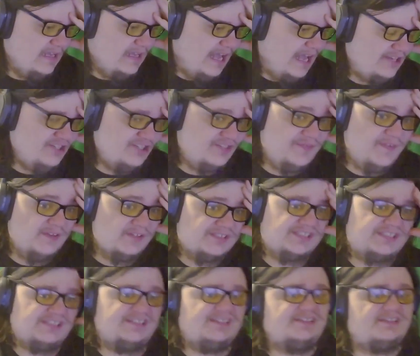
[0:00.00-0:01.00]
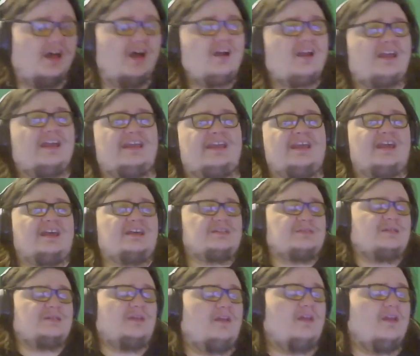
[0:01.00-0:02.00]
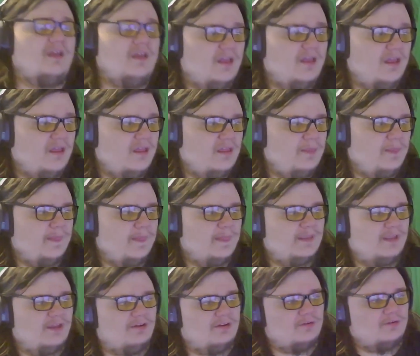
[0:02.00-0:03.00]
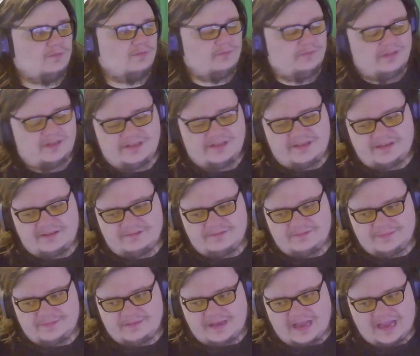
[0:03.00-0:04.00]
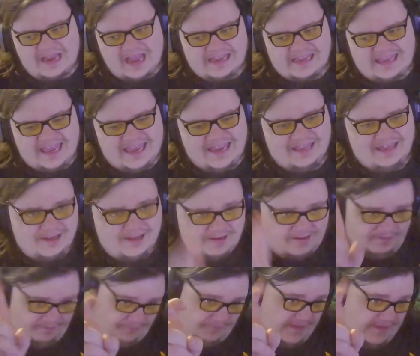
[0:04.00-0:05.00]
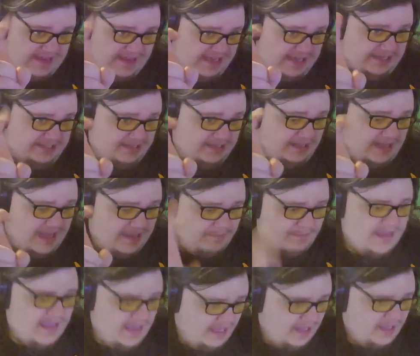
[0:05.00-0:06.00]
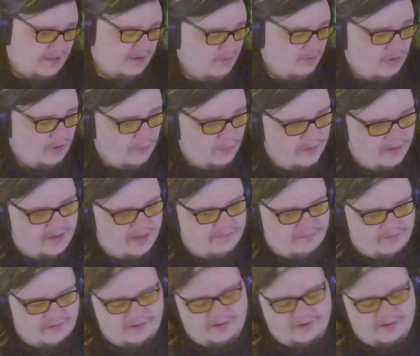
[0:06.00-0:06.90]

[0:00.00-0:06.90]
just feel stuck, I guess. You know, like, I can't fake it till I make it, or whatever.